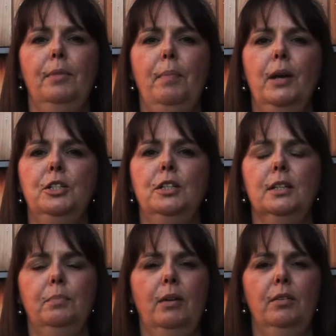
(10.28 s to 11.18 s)
I'm the Patient
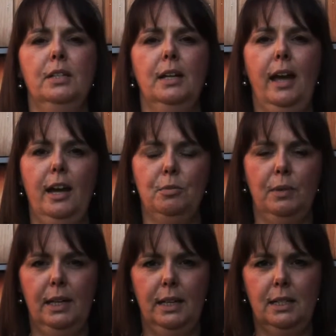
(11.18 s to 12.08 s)
Experience and
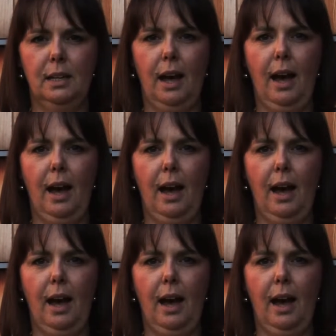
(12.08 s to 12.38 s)
Engagement Lead at